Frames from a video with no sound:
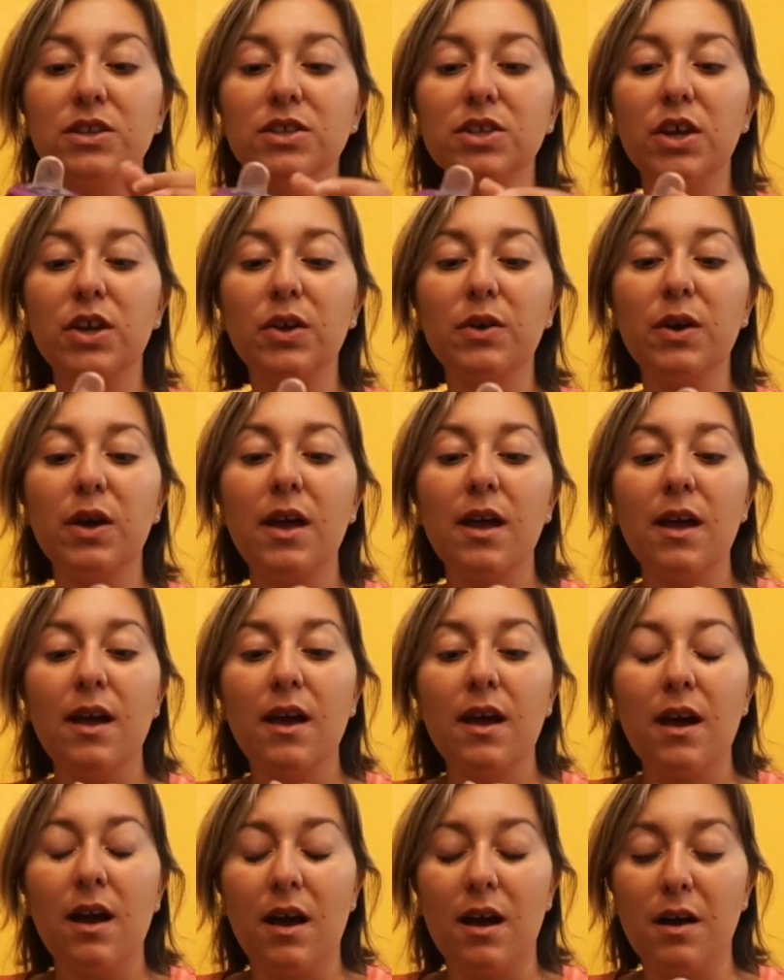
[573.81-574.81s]
So
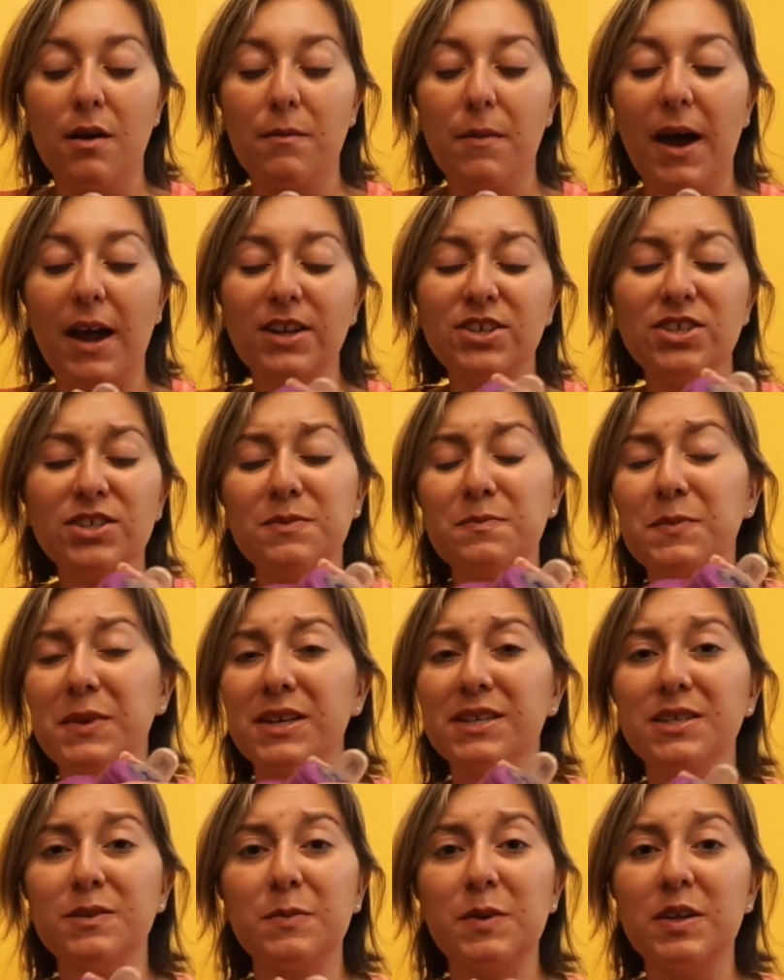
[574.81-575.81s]
I just
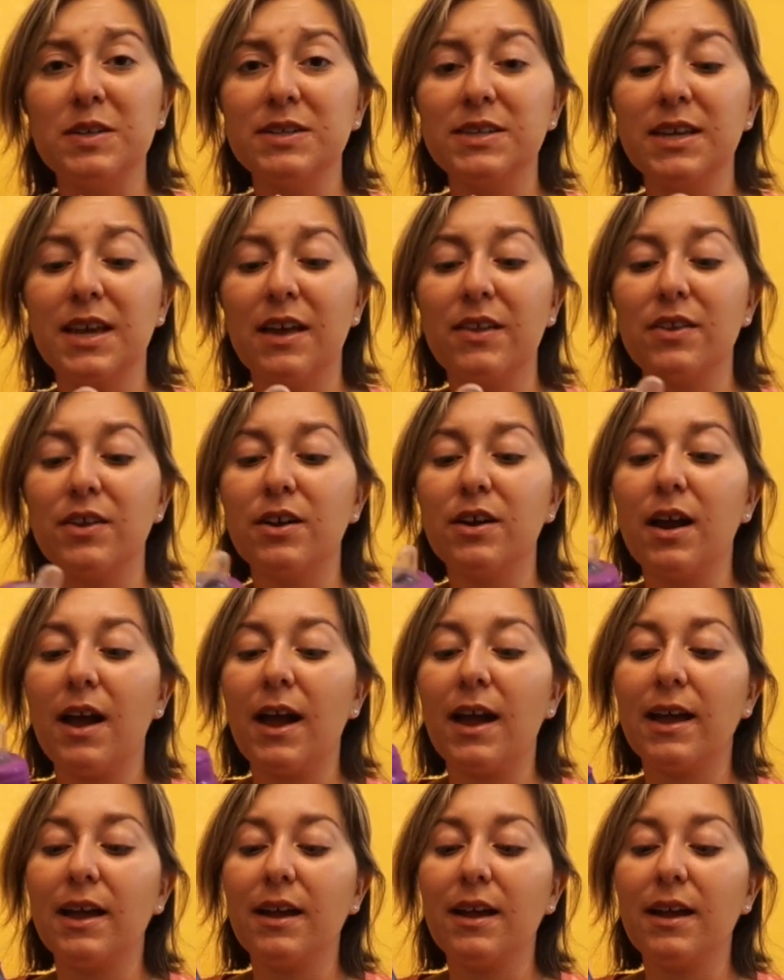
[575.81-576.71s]
mix them all together.